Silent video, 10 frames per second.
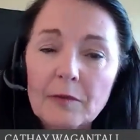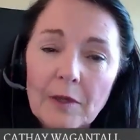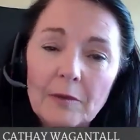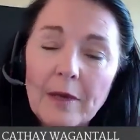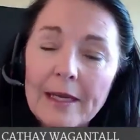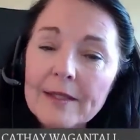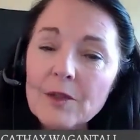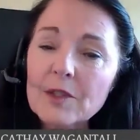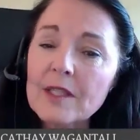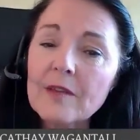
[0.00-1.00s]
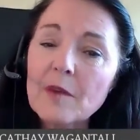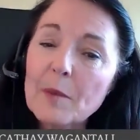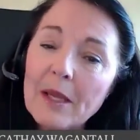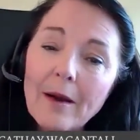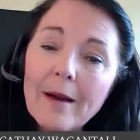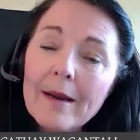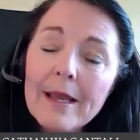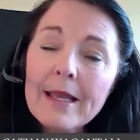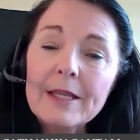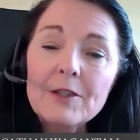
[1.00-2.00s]
of Rights, or CVBR,
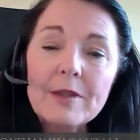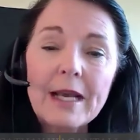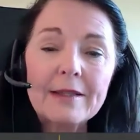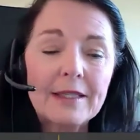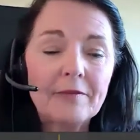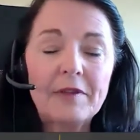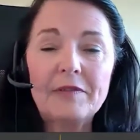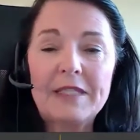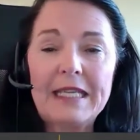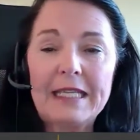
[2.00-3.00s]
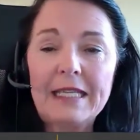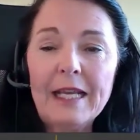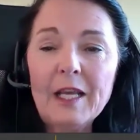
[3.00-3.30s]
in 2015.